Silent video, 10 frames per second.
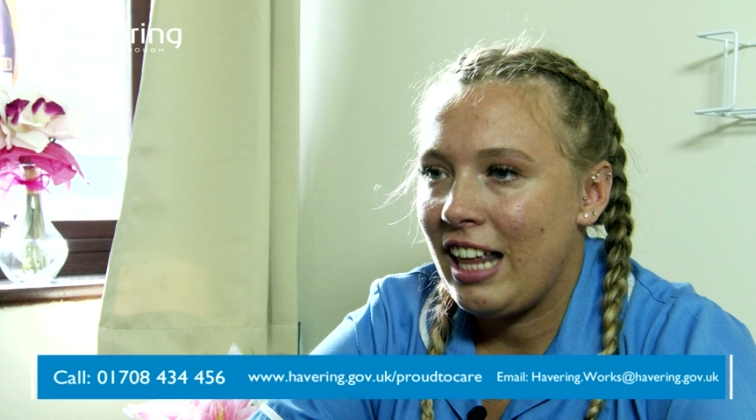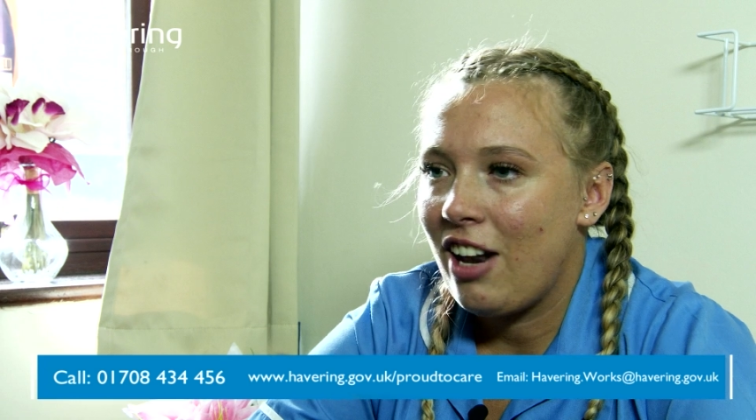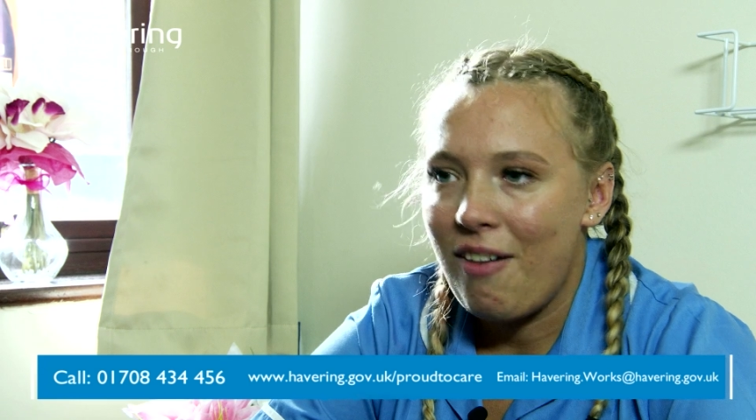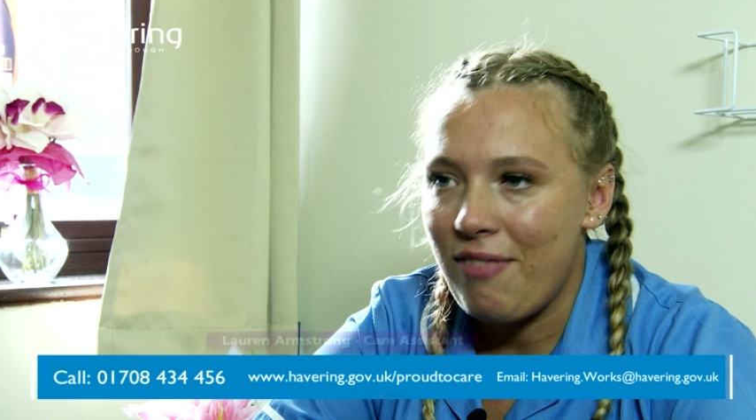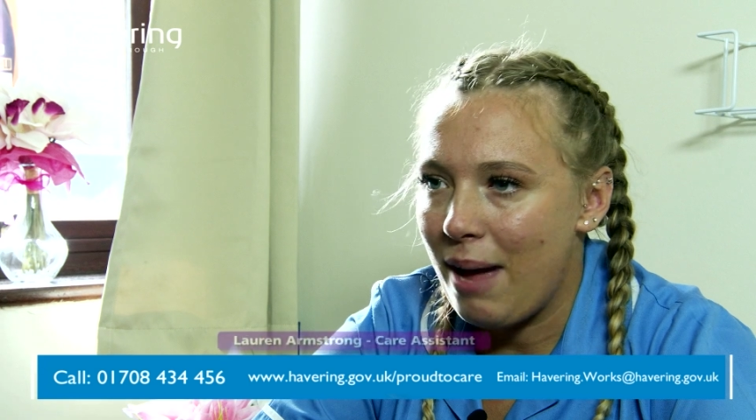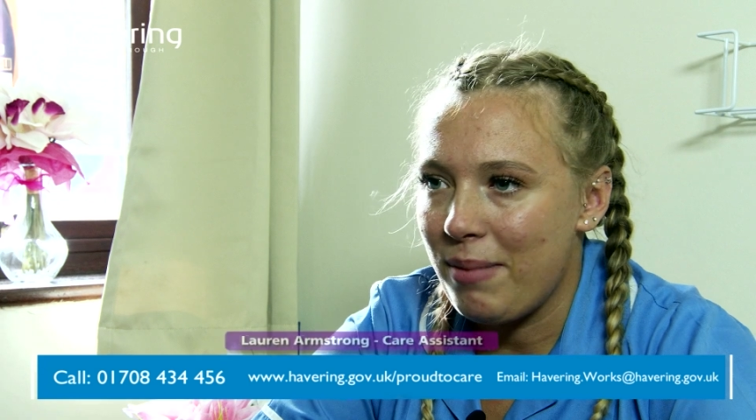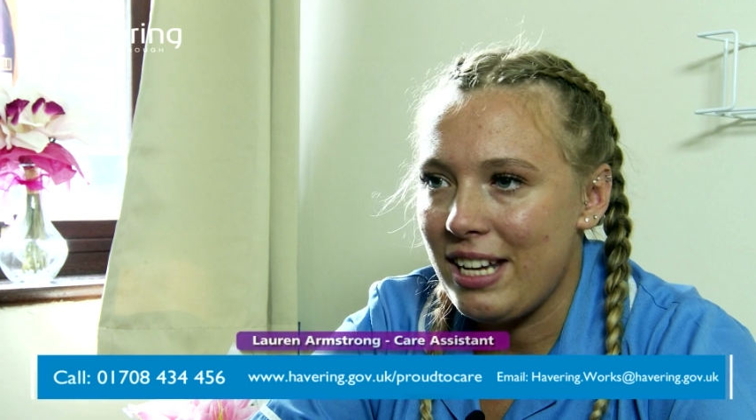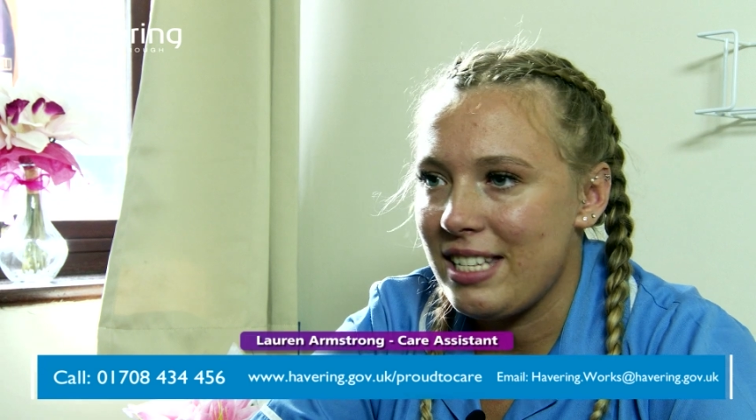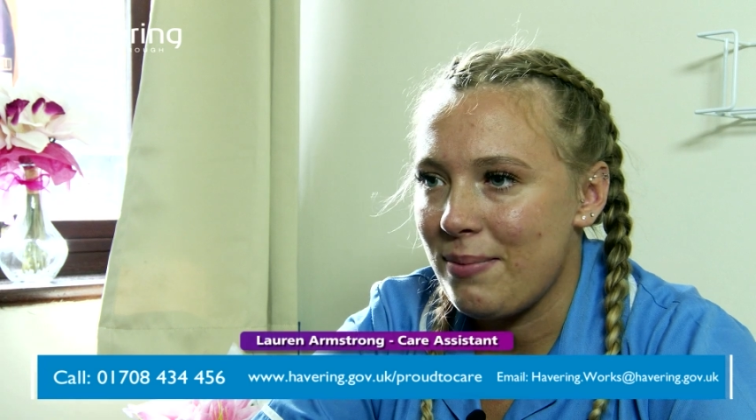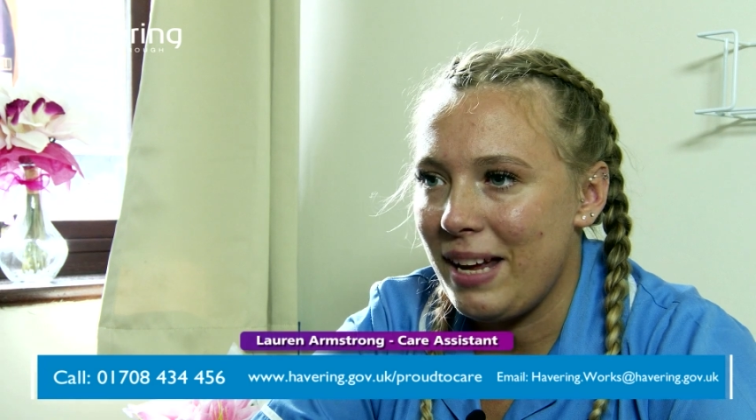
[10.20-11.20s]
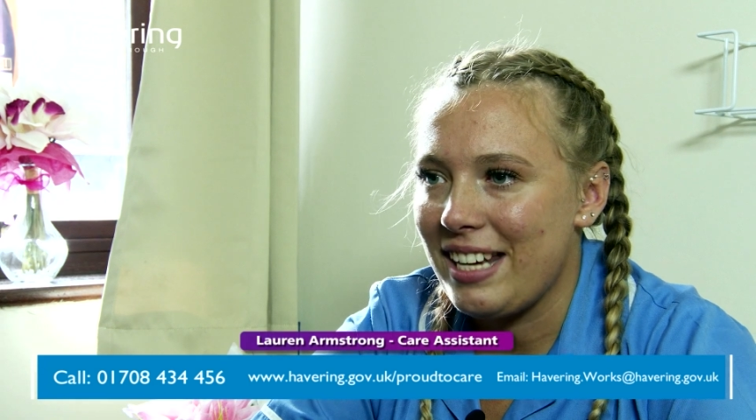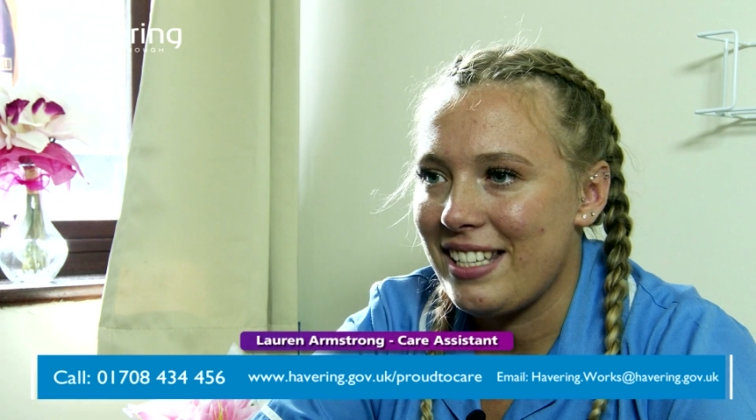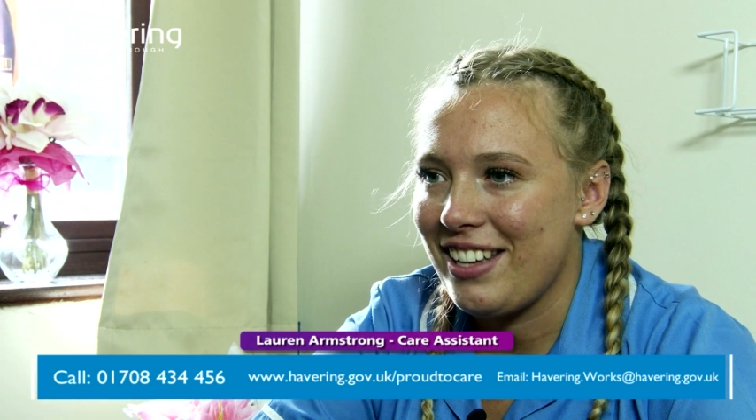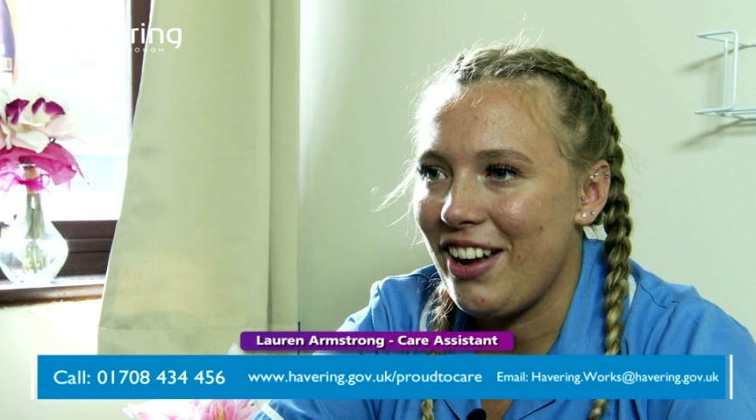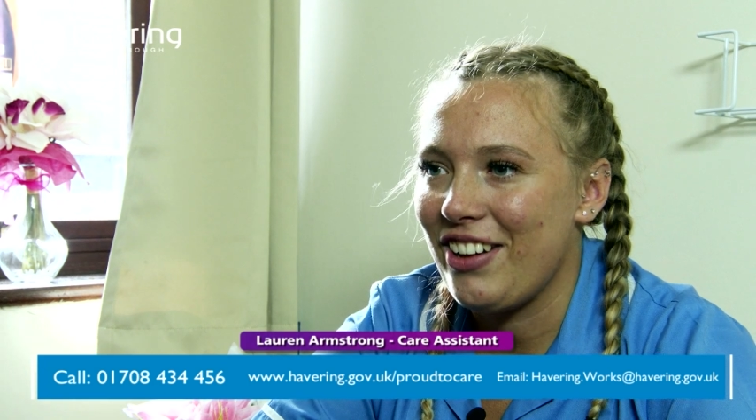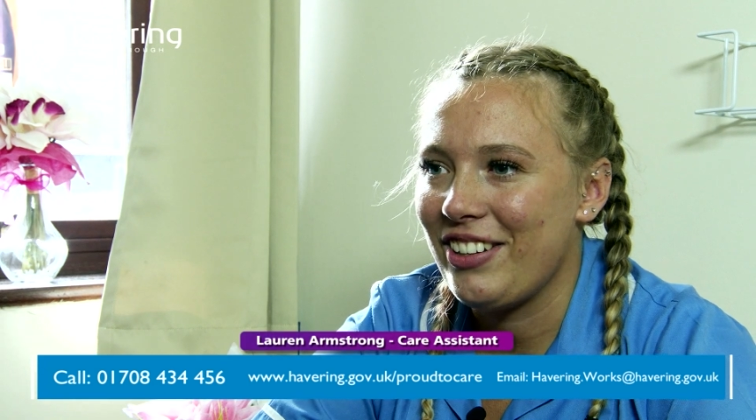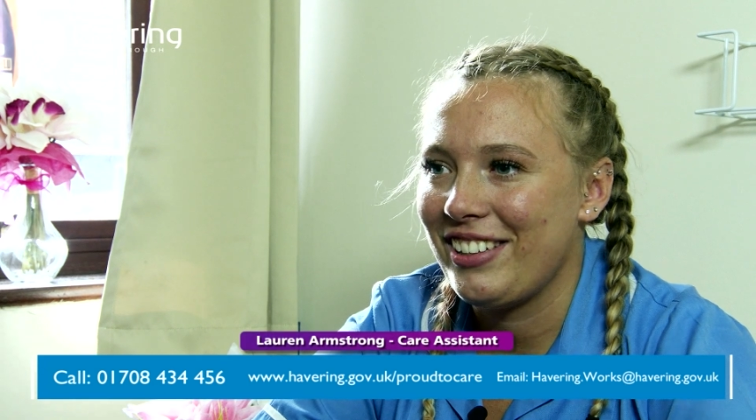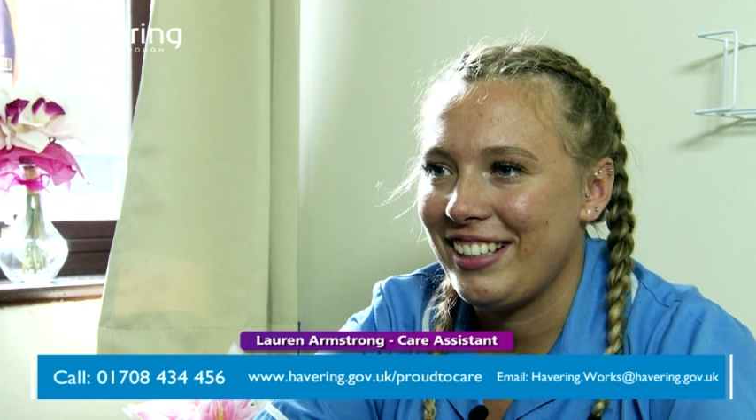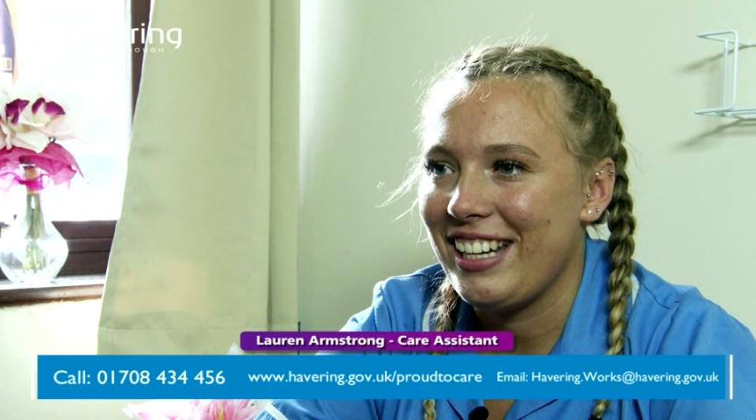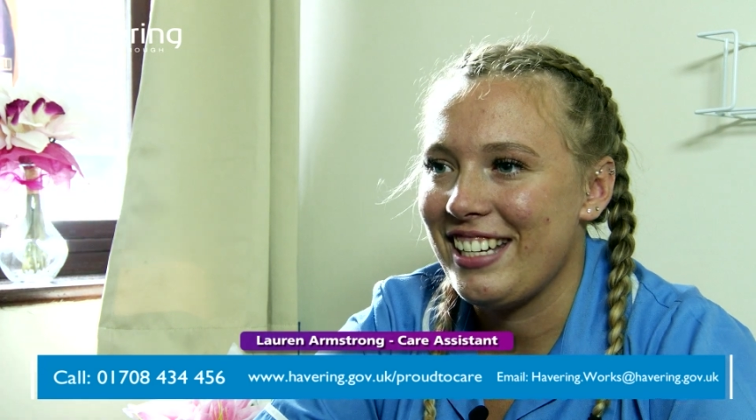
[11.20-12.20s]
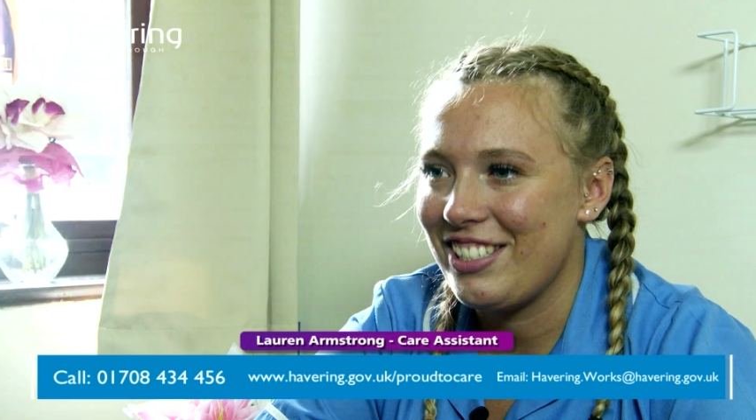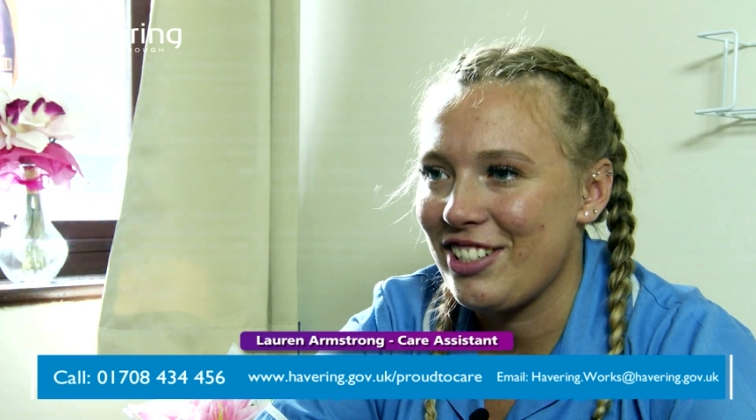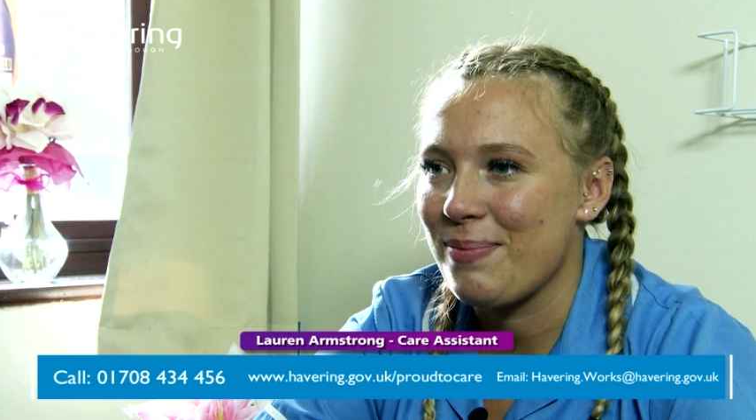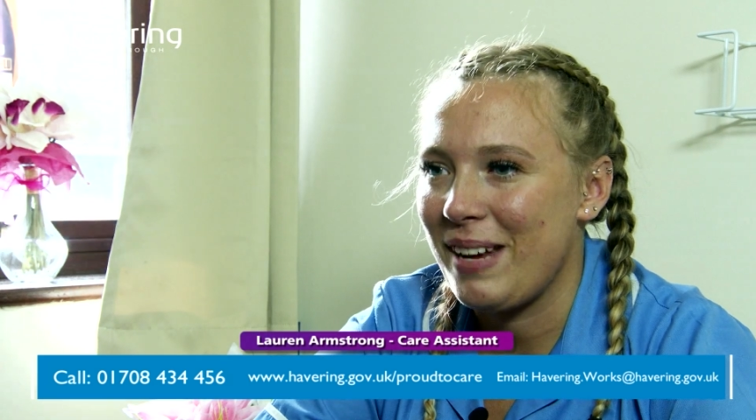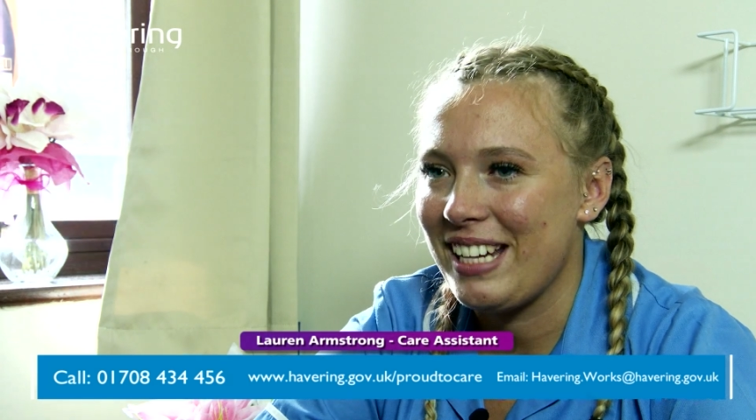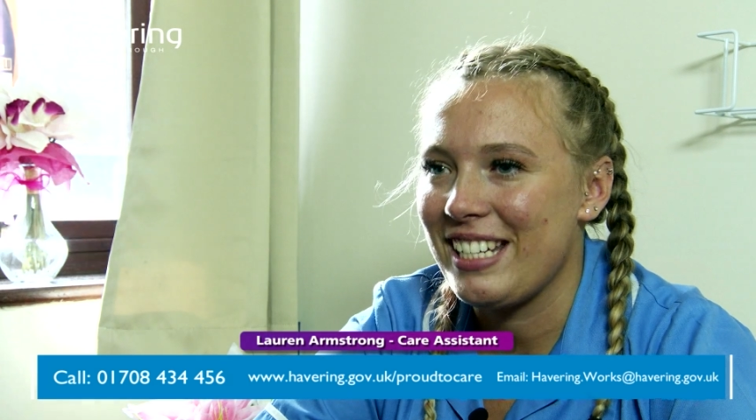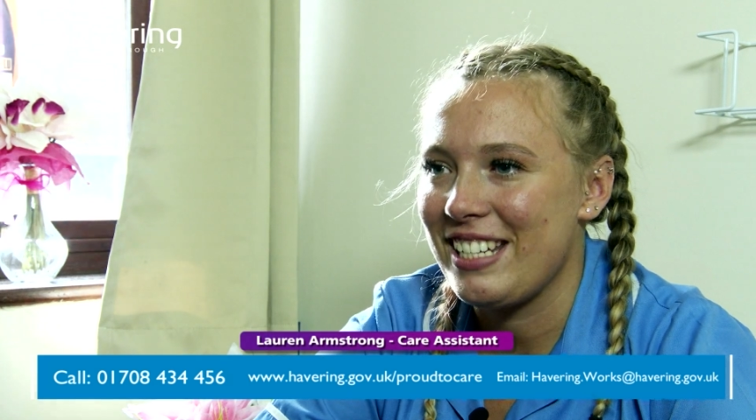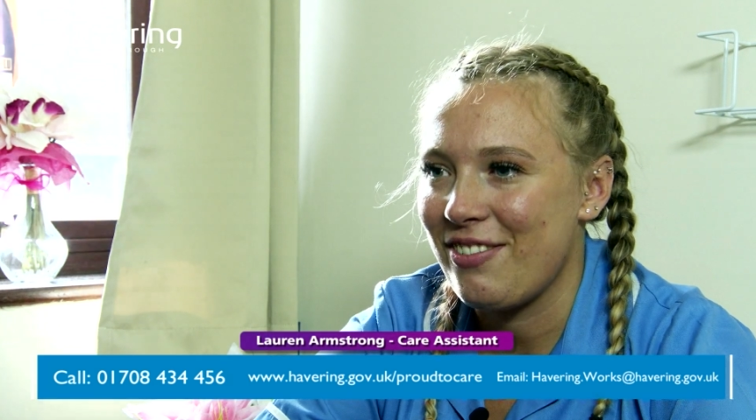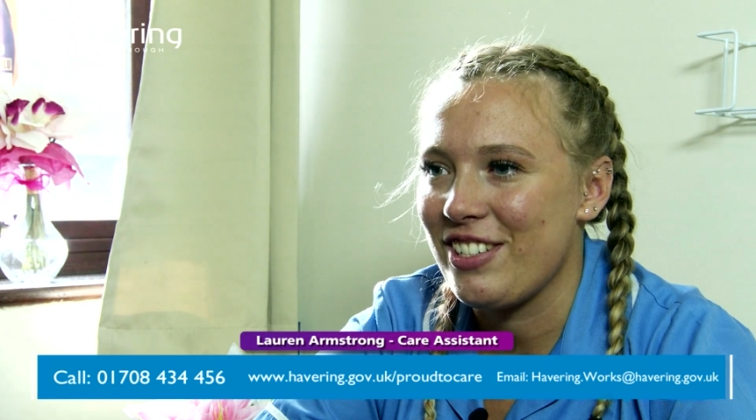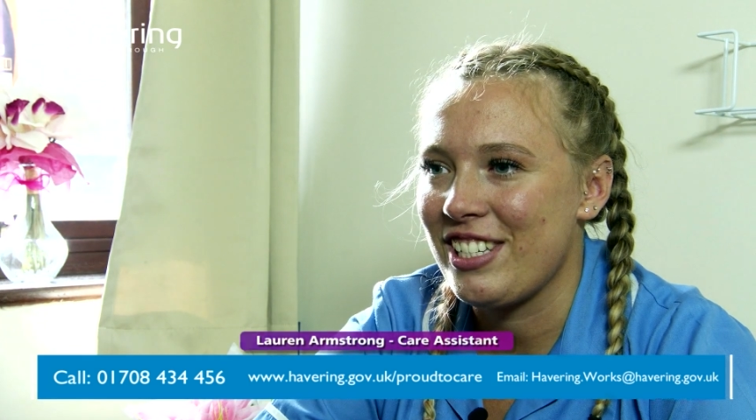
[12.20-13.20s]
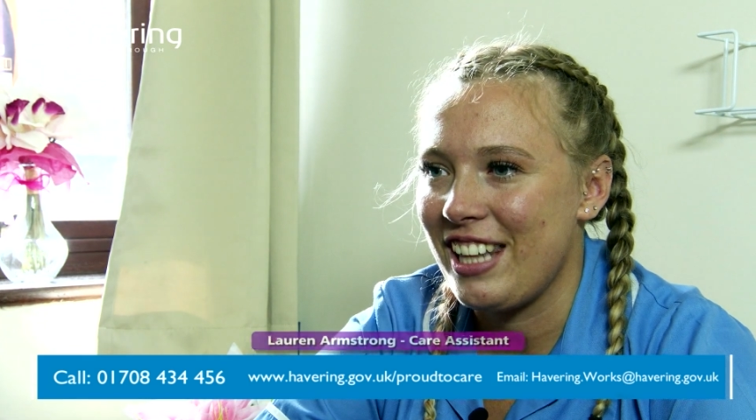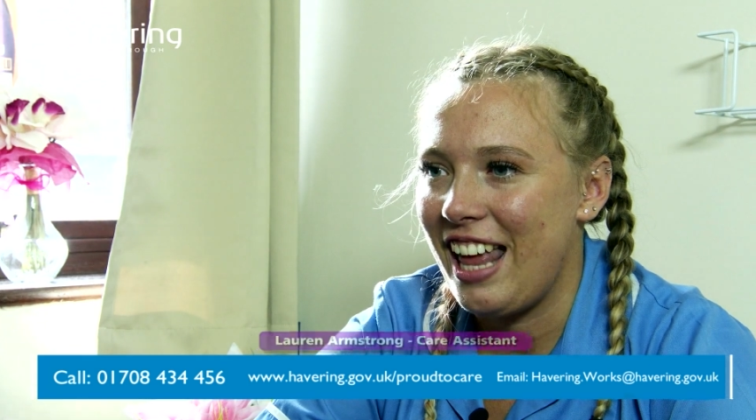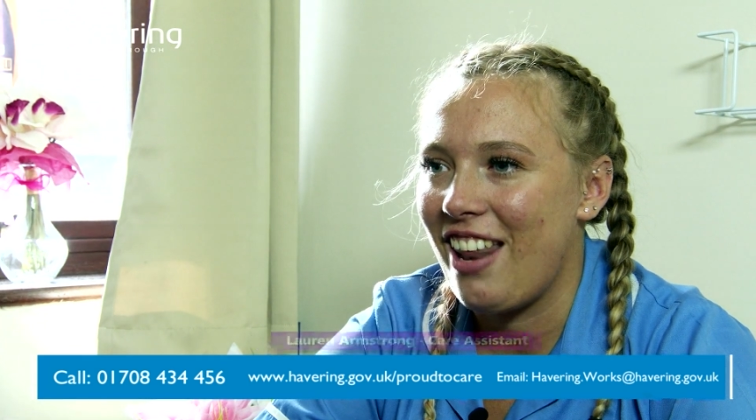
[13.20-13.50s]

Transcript: They're like family to me, so it's just making a difference to their